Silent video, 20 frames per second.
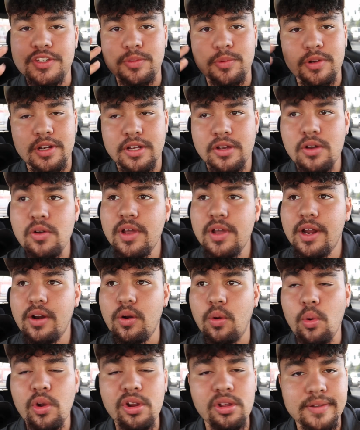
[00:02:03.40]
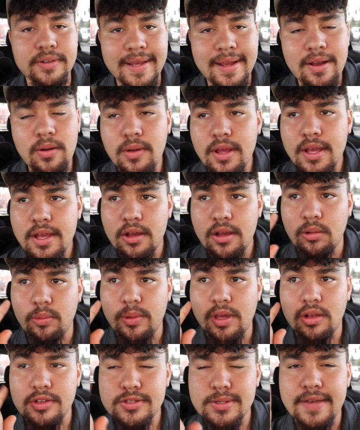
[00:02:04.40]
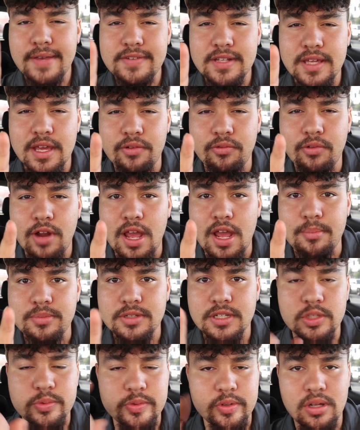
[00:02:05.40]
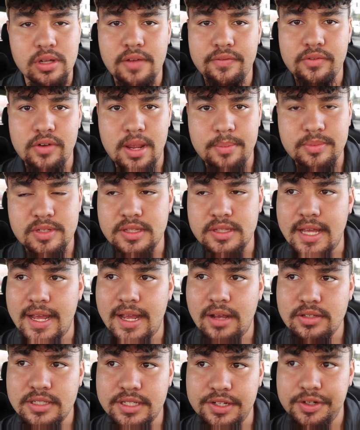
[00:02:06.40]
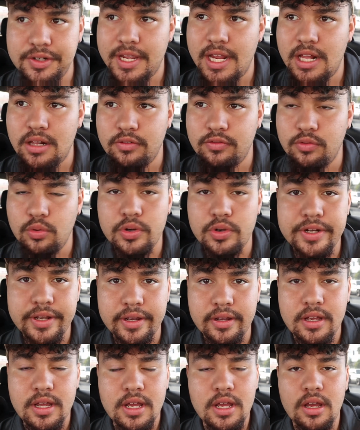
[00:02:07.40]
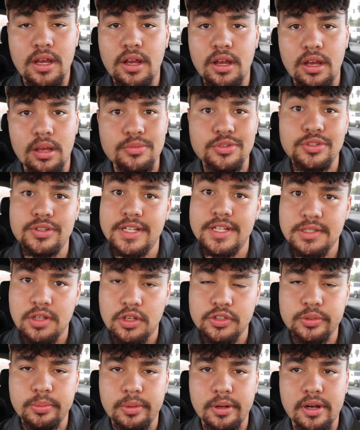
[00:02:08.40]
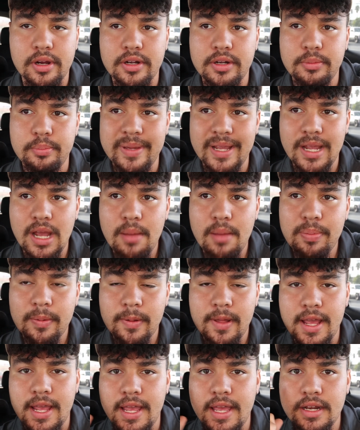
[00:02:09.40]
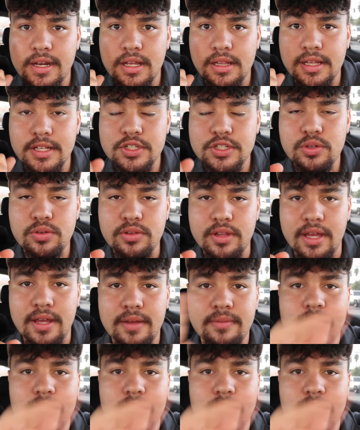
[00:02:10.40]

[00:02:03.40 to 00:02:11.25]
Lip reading: gonna go get our oil now. We also have to get ramps, because we don't have ramps at the house here in California. So that's also what we're gonna pick up, and let's do that.